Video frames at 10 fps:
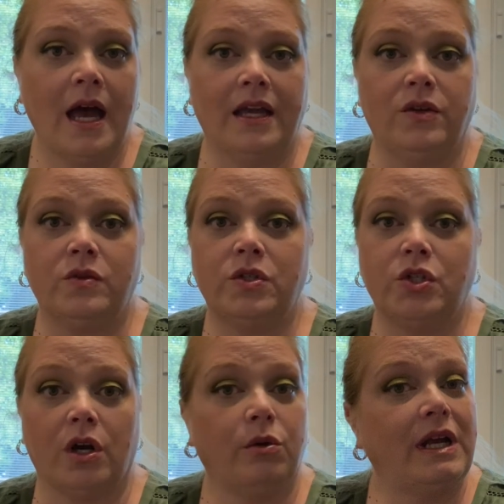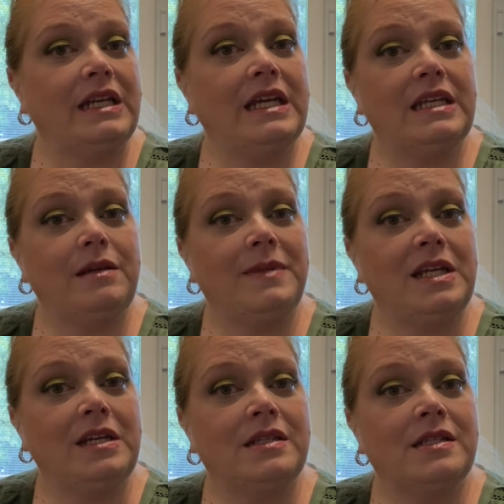I use dark red kidney
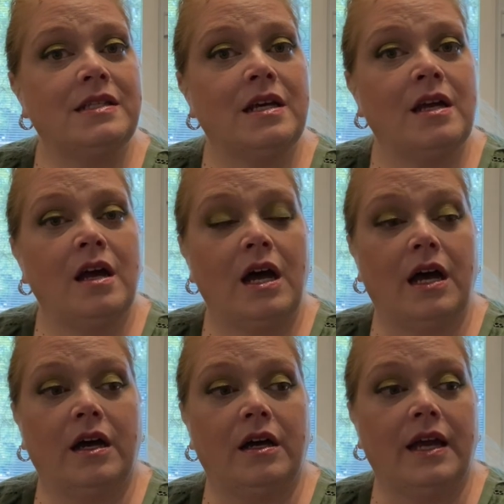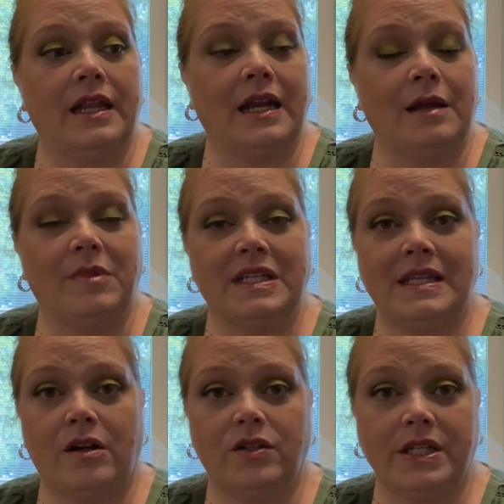beans, and then I mix
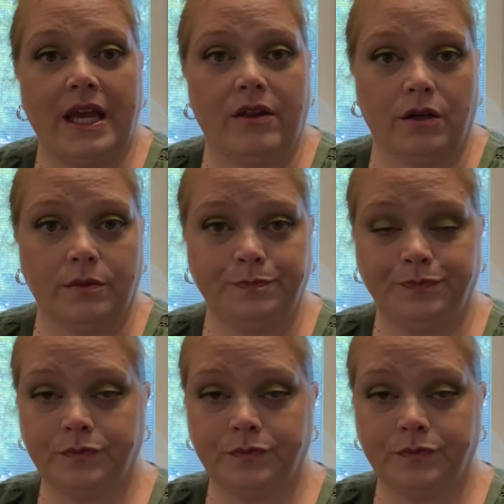that all together,